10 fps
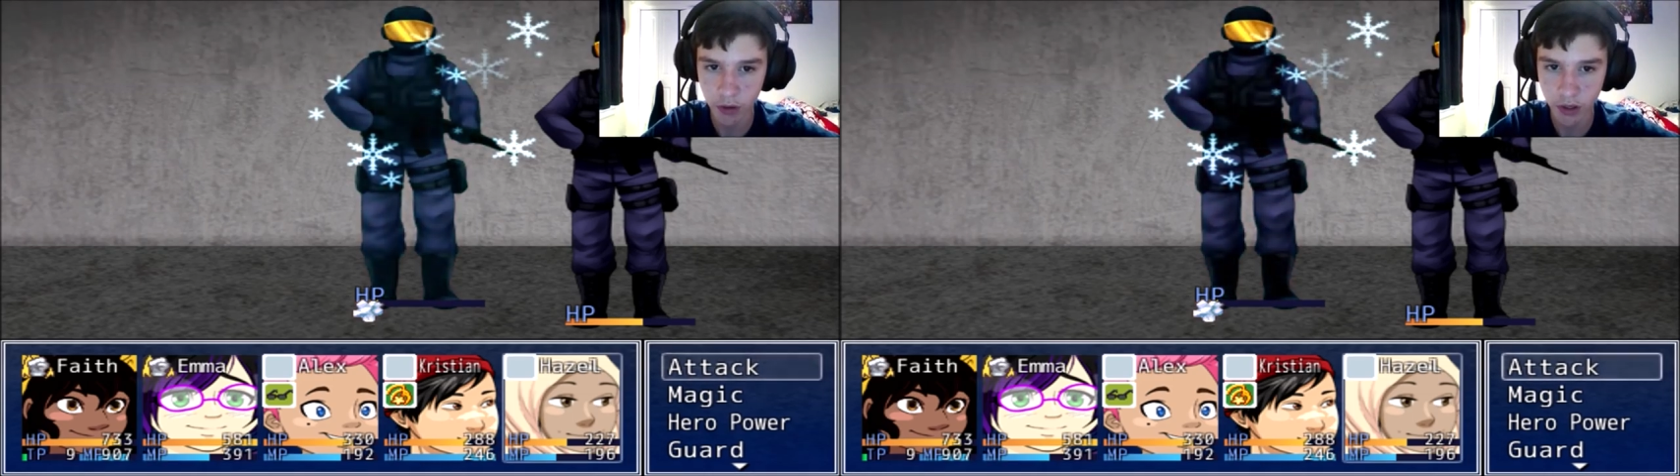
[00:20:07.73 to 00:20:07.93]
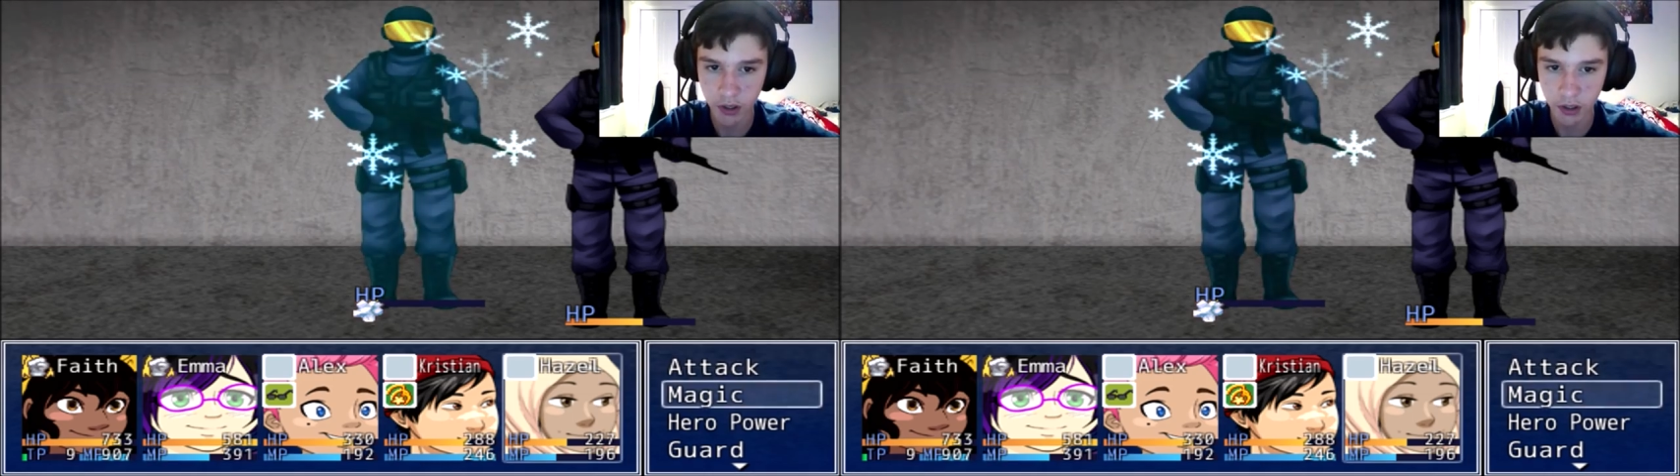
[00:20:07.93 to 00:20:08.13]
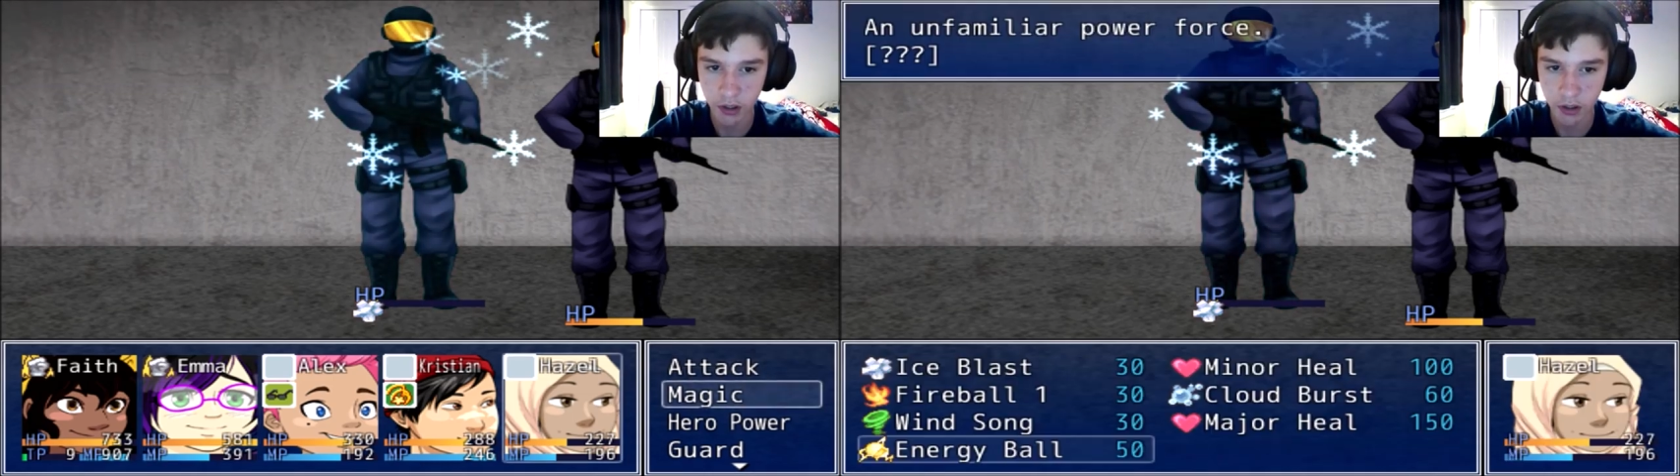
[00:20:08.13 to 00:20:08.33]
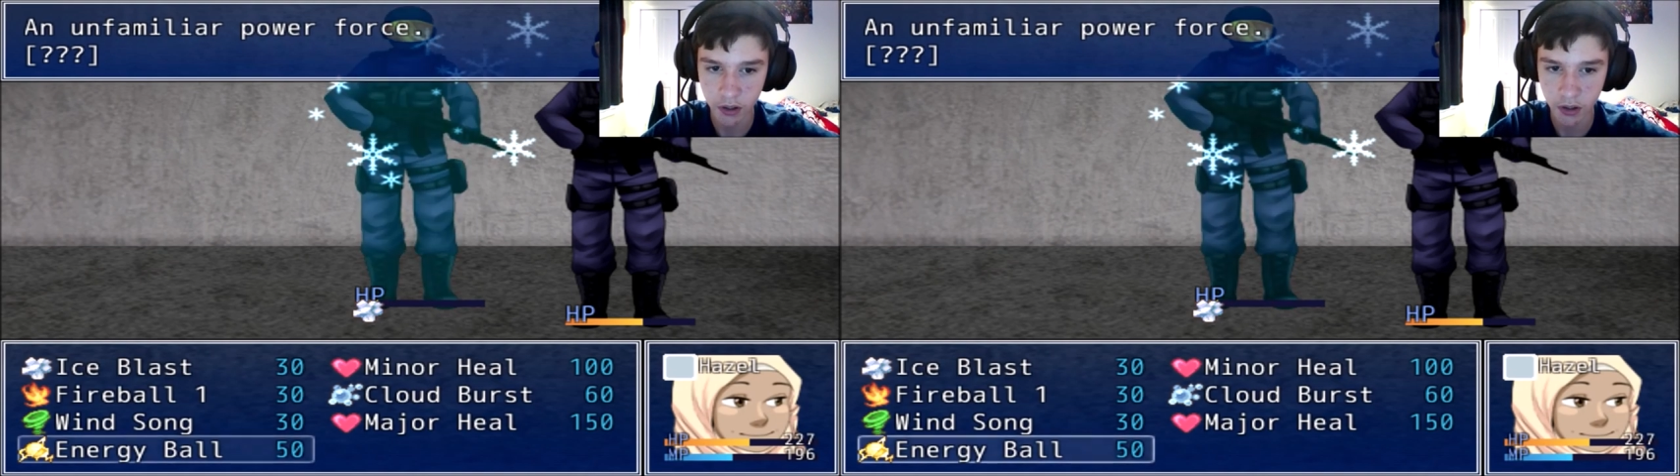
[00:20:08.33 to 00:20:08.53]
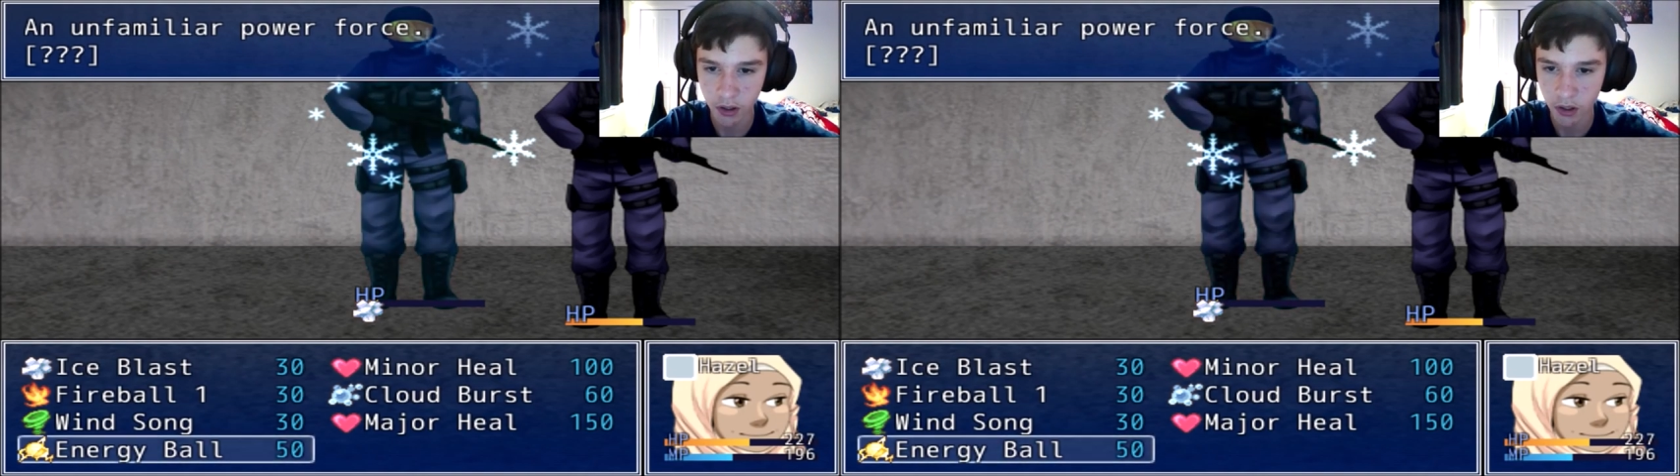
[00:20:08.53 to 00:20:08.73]
and
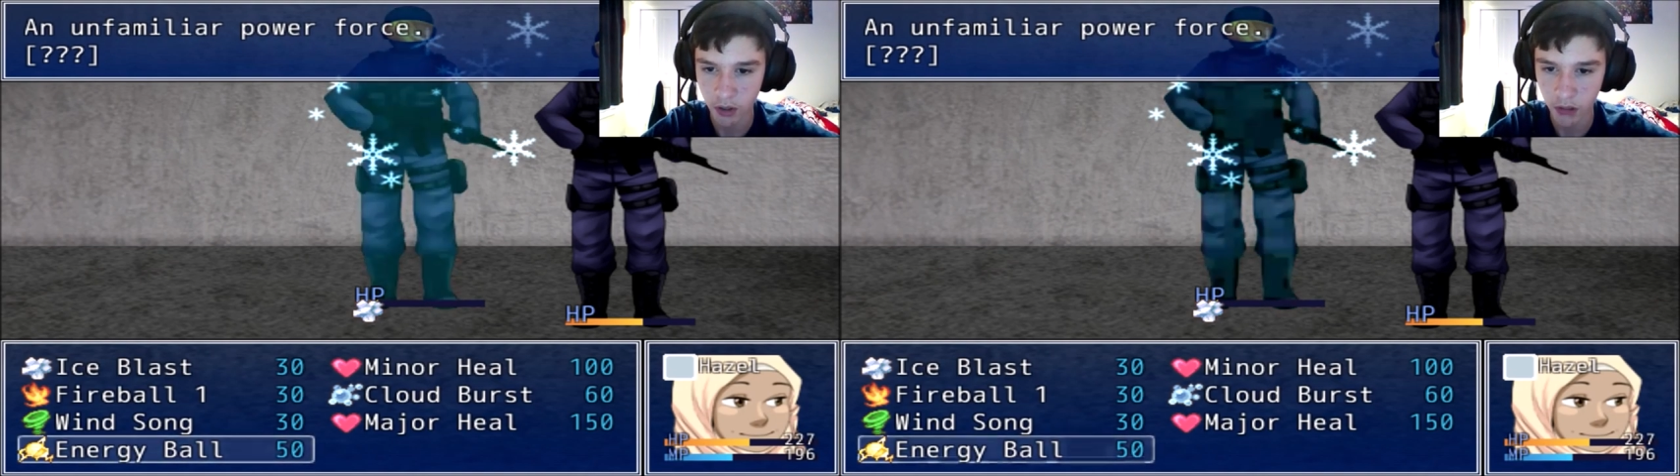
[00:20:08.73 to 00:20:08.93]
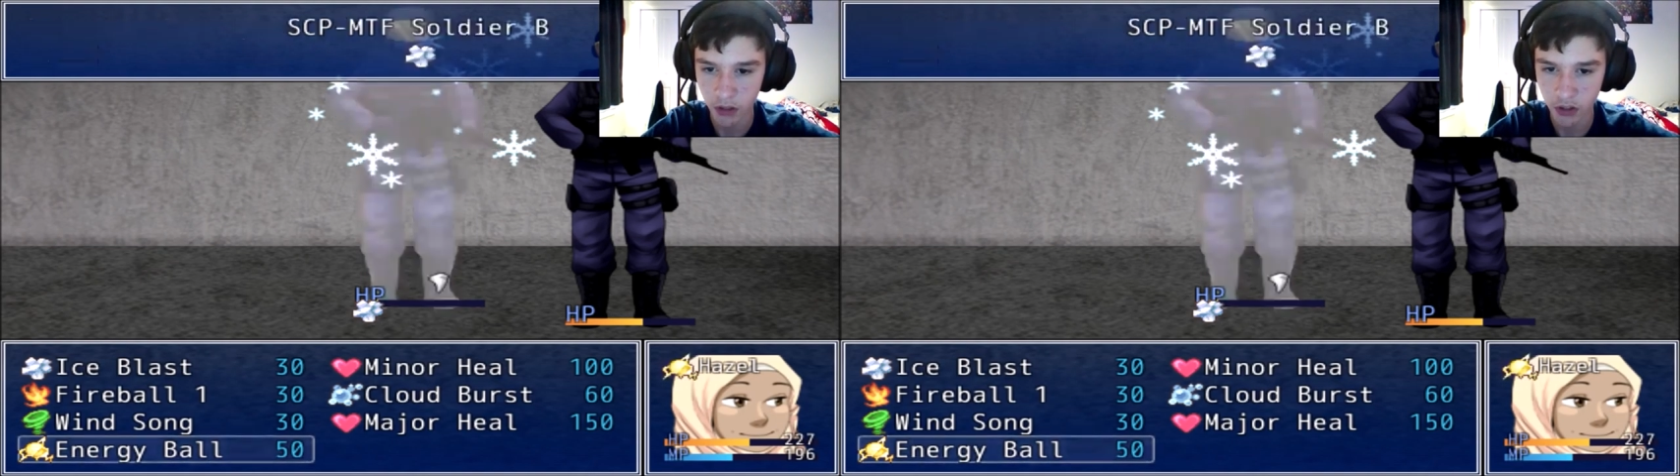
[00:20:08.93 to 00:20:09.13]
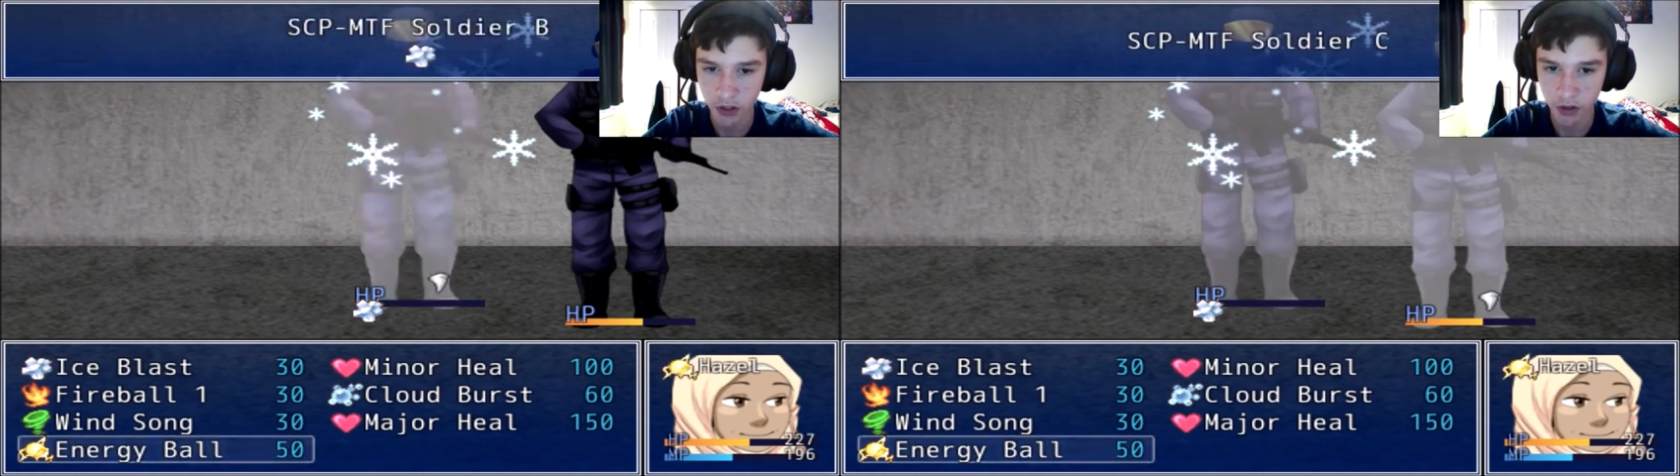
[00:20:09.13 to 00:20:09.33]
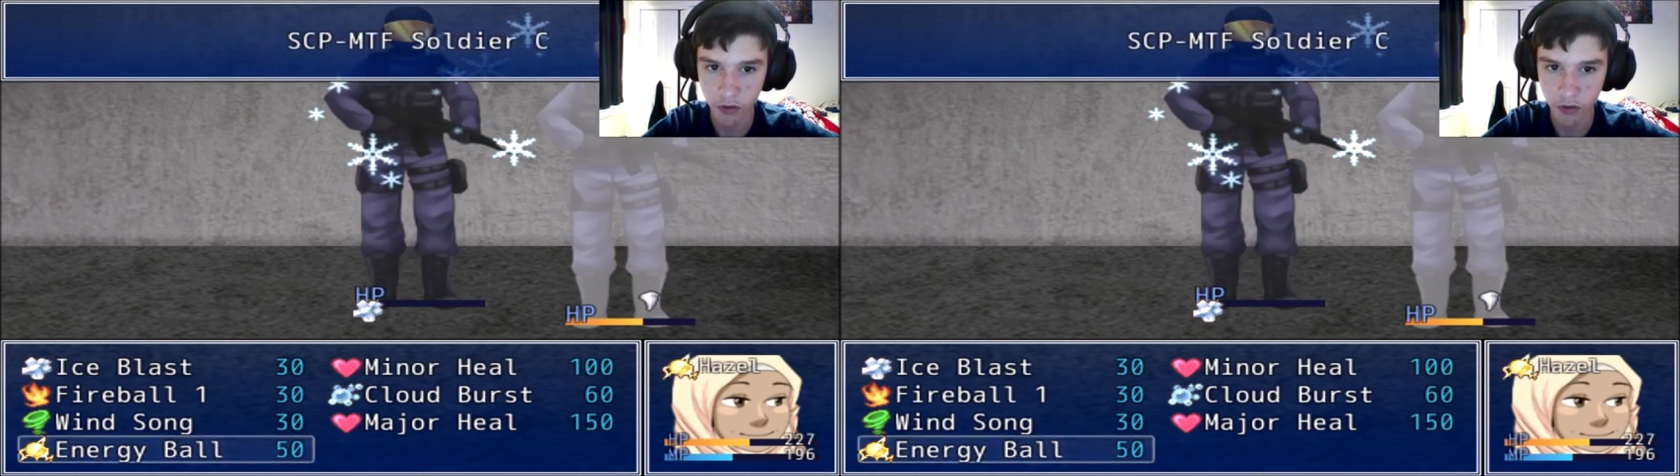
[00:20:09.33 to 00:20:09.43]
then magic,